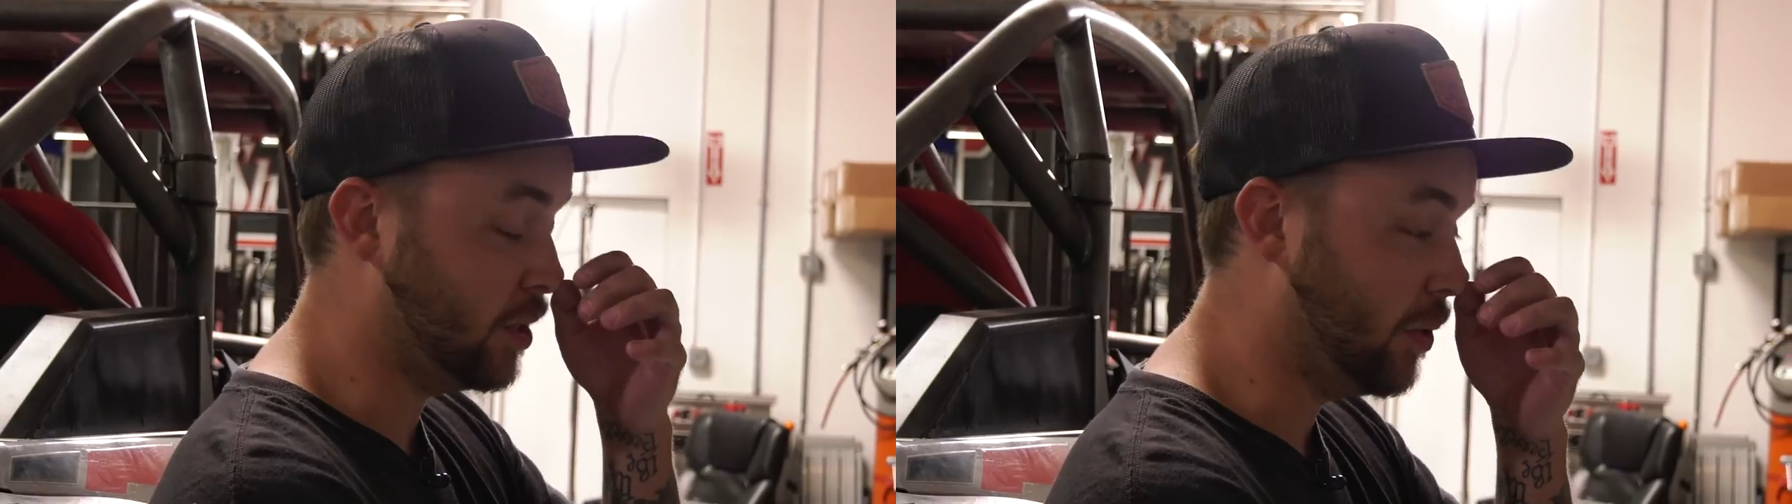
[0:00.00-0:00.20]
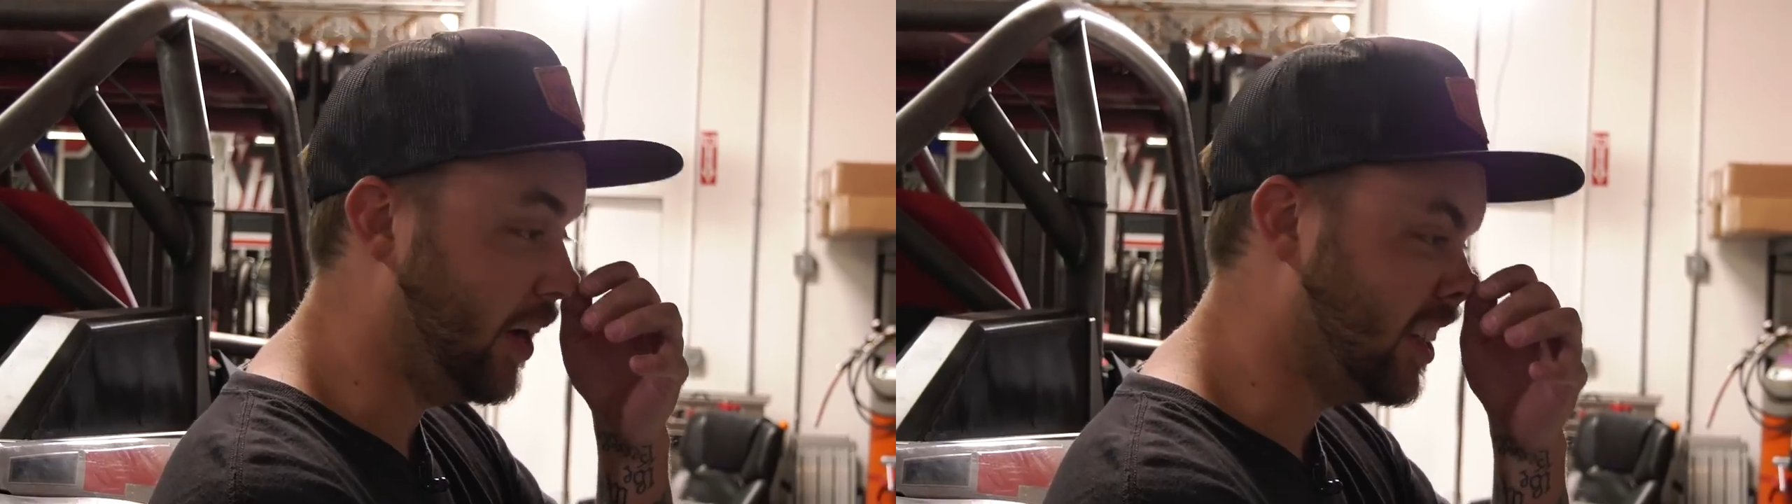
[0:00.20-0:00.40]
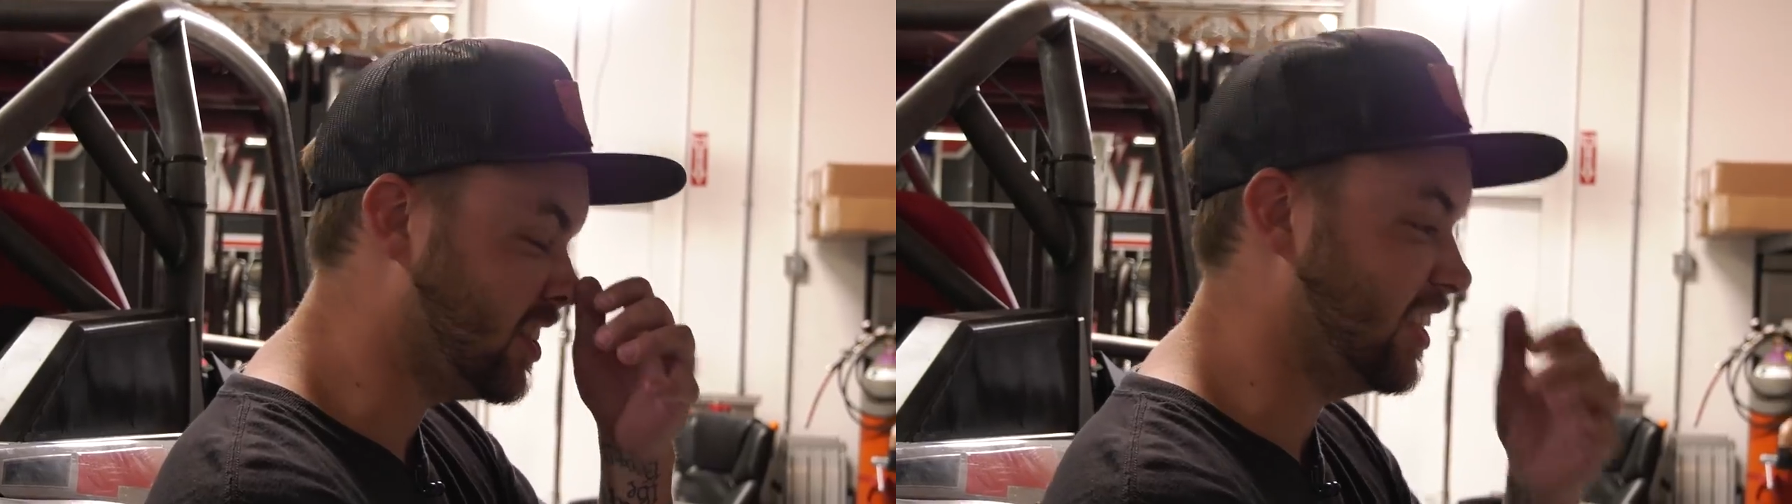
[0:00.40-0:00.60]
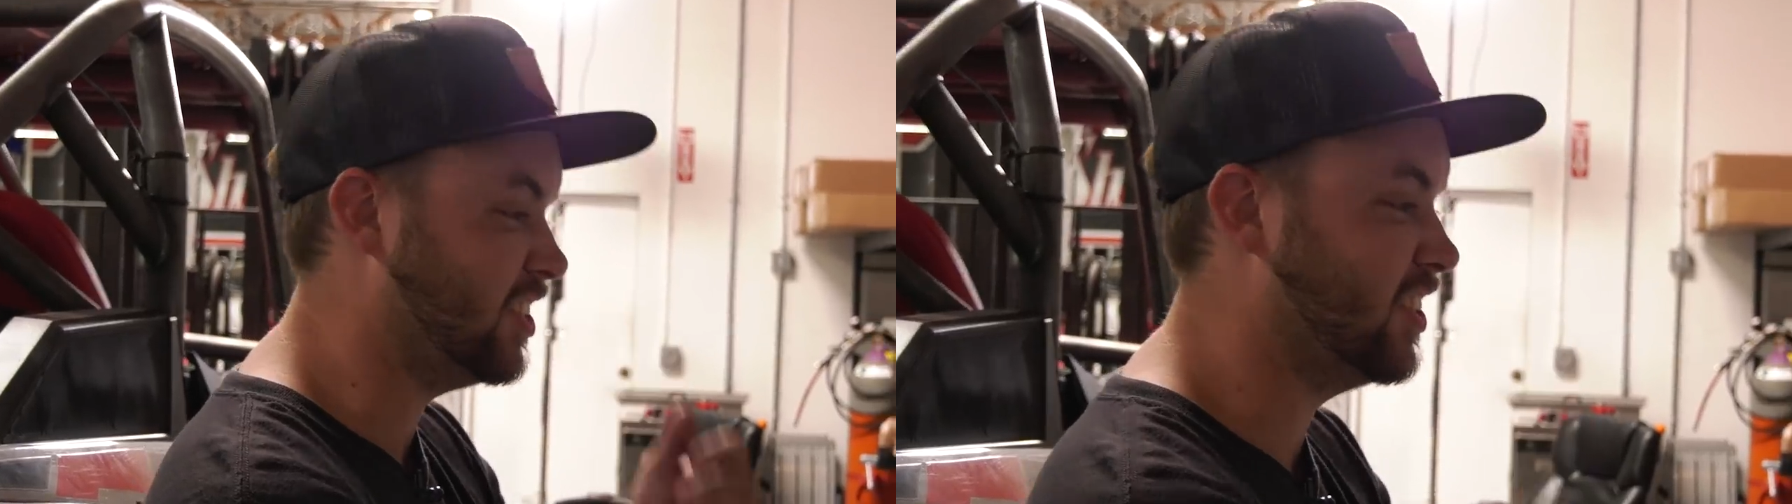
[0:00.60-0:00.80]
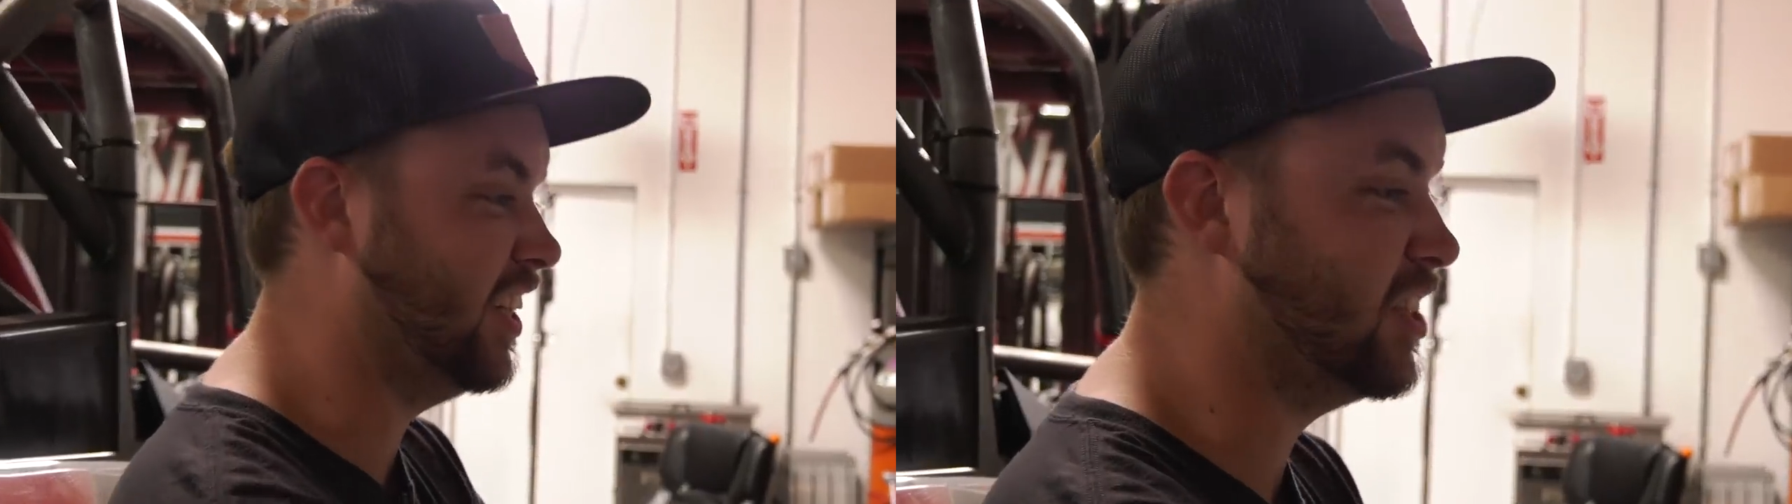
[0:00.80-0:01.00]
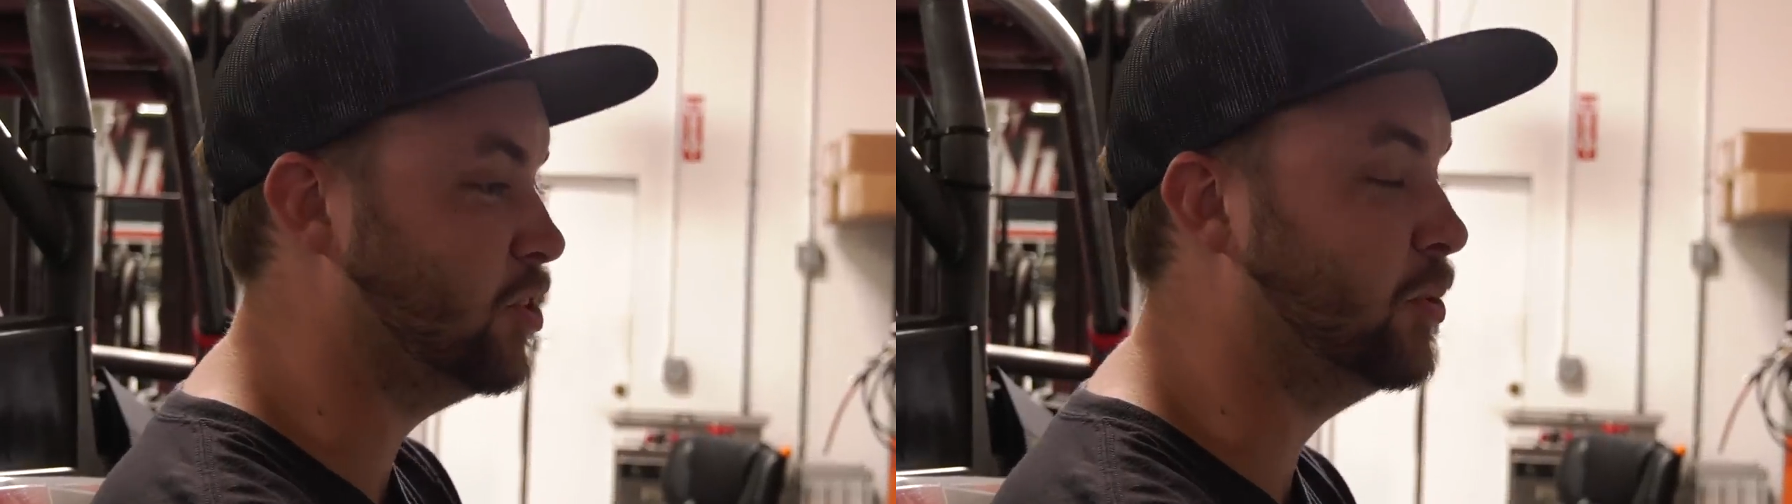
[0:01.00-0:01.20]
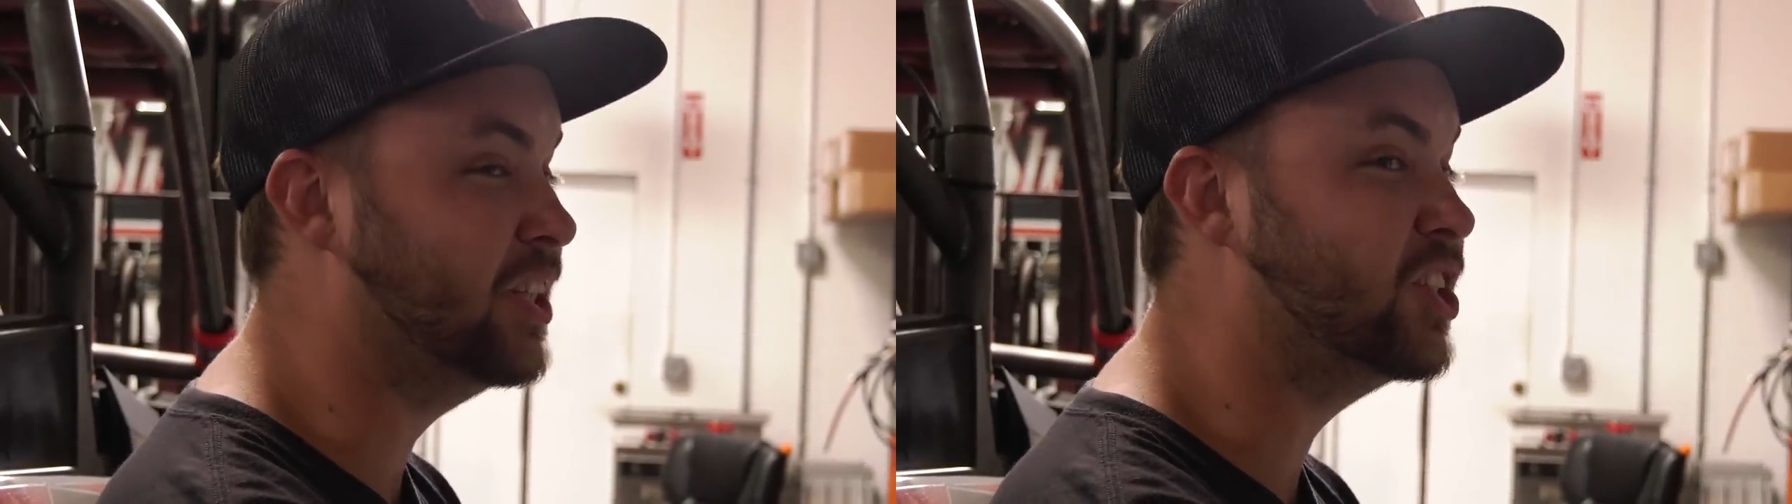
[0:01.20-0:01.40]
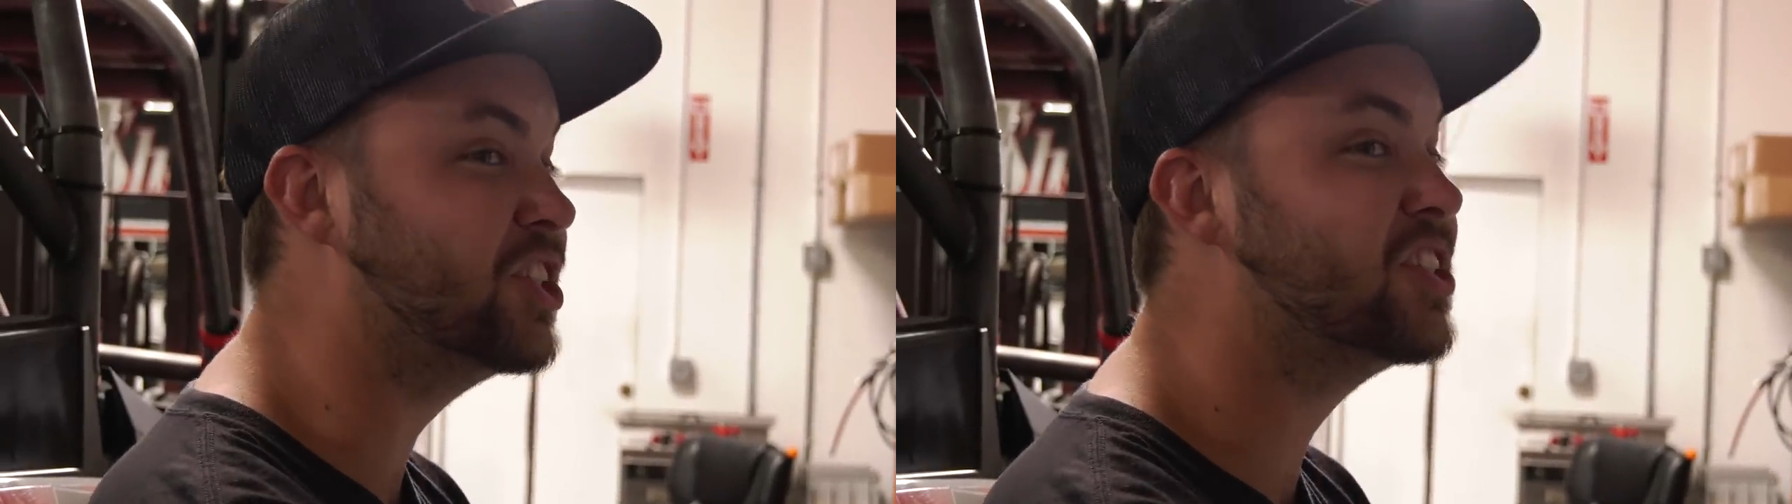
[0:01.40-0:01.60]
Turbo S, that's like
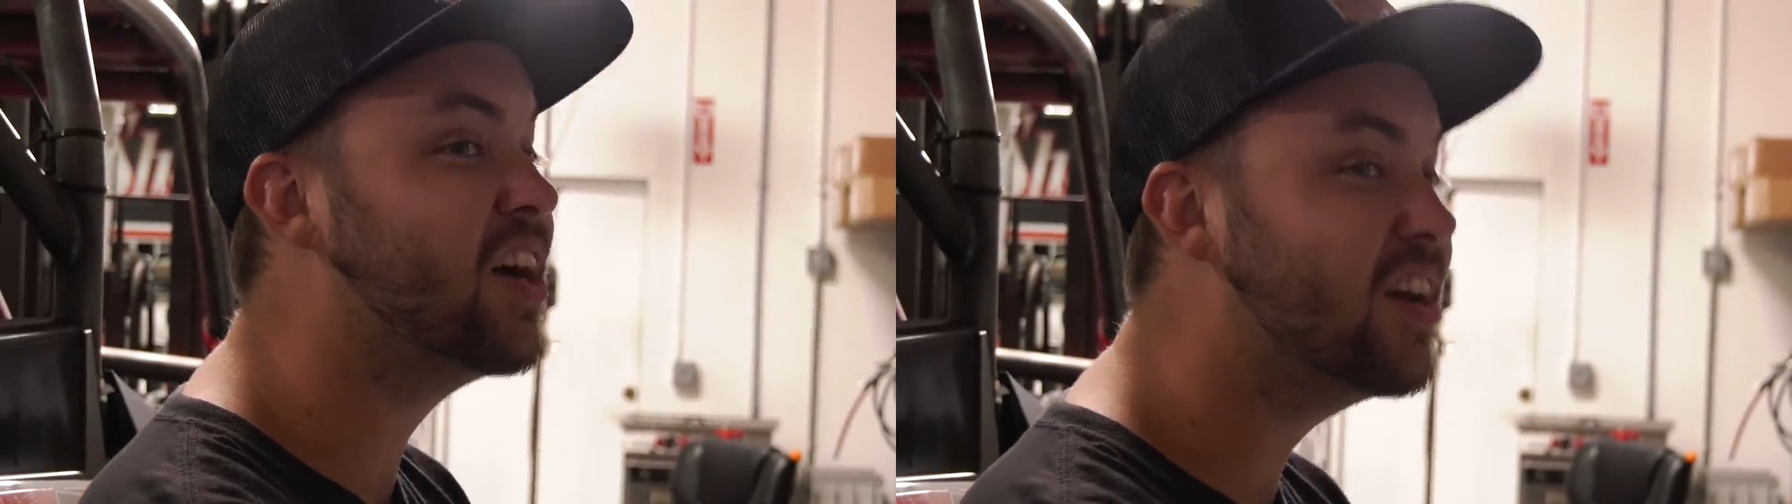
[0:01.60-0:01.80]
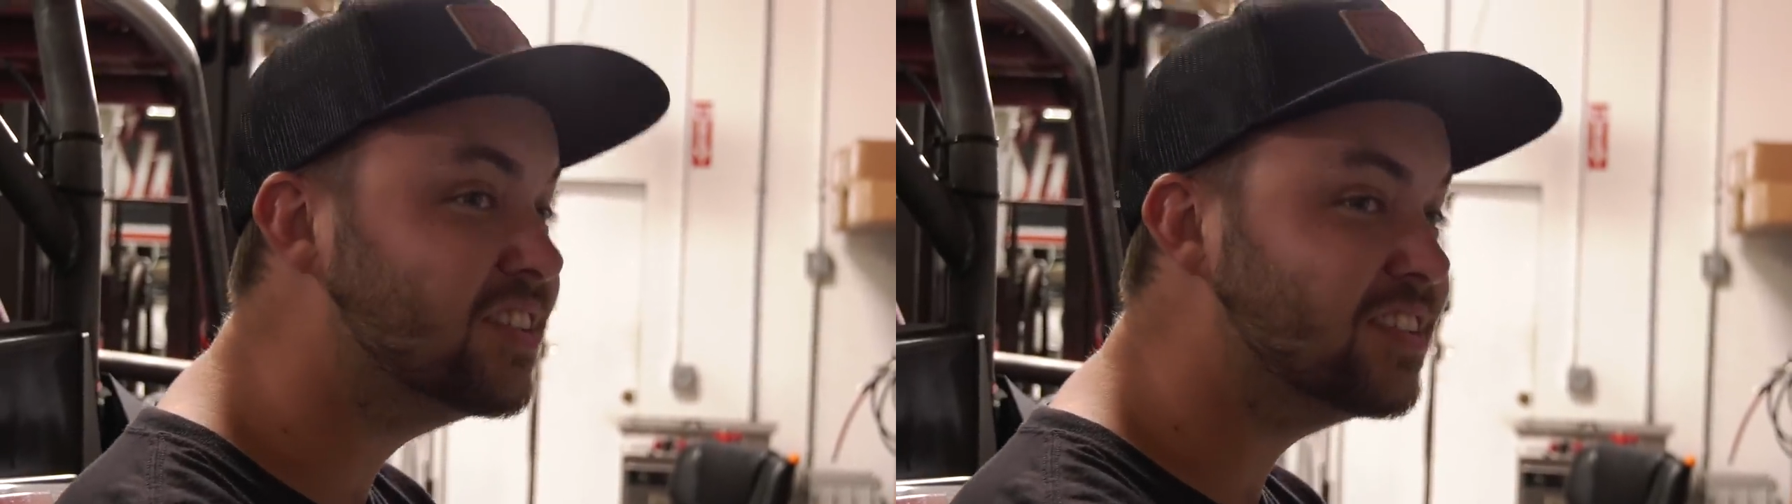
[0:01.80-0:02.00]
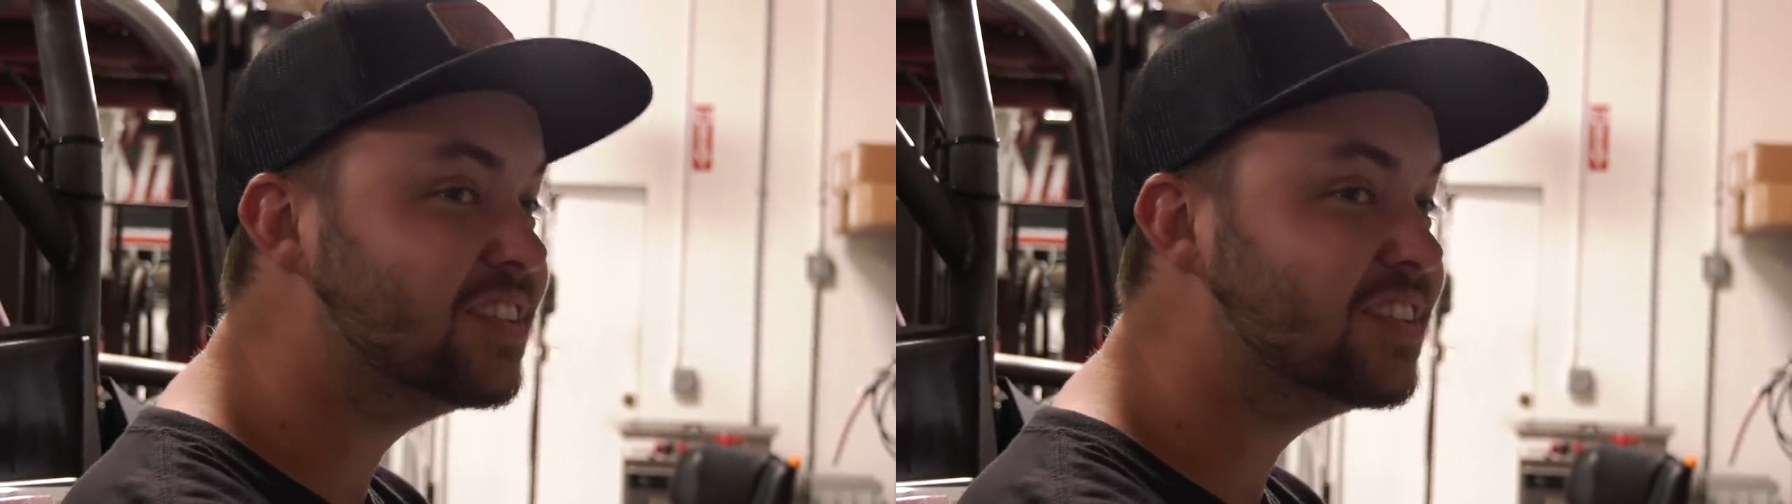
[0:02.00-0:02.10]
two inches.